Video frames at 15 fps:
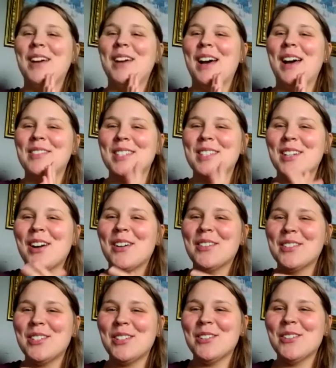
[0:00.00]
have to go
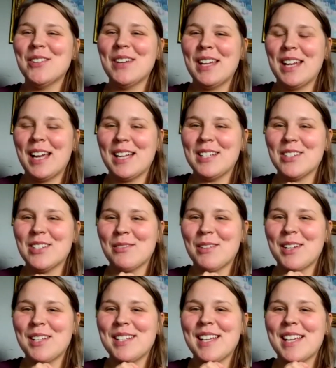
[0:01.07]
too. And I just
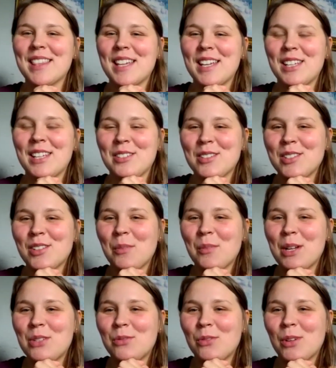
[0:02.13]
want to say thank you so
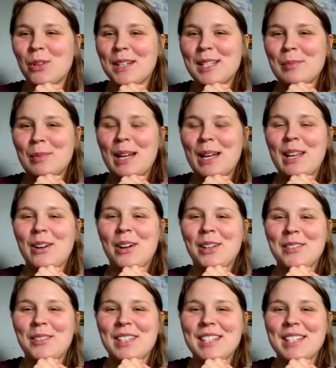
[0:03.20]
much for explaining
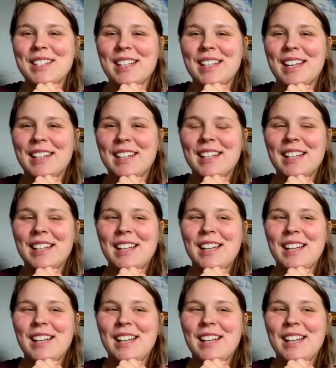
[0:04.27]
all of this. And